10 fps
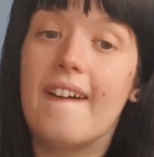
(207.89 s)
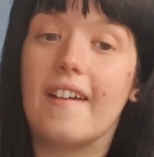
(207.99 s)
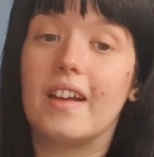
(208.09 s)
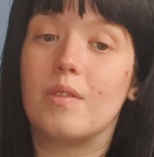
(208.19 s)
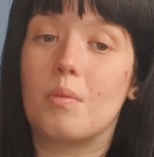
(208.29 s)

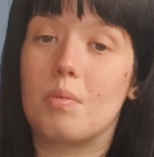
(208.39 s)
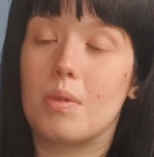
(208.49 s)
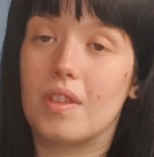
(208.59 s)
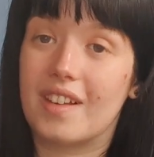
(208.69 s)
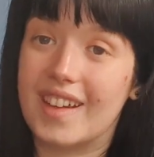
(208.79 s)
I will
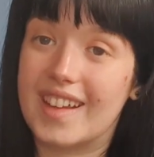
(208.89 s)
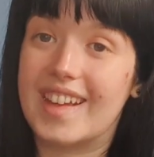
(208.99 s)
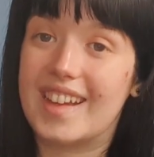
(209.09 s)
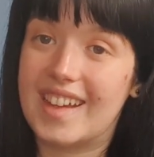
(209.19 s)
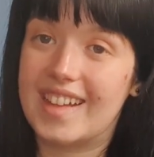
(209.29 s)
put the
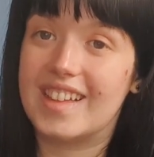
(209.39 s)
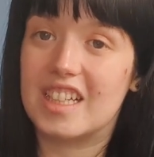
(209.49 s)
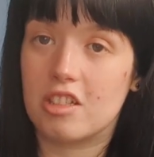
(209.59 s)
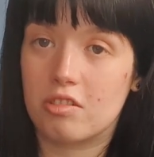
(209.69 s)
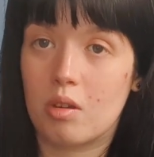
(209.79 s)
link in the
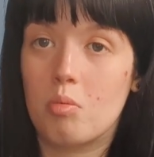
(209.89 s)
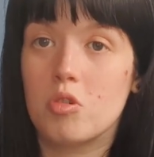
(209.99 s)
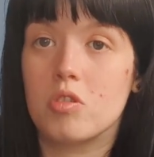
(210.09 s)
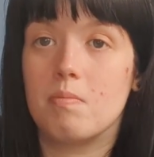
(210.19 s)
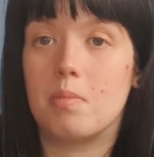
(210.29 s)

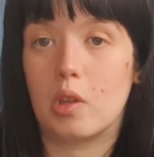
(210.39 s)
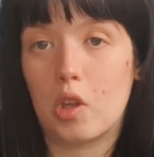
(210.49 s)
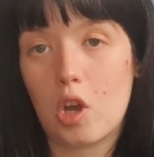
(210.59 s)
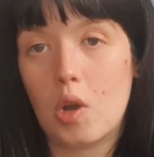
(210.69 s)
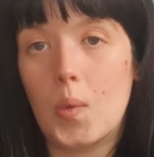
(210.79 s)
description
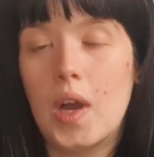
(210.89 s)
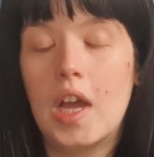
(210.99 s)
below,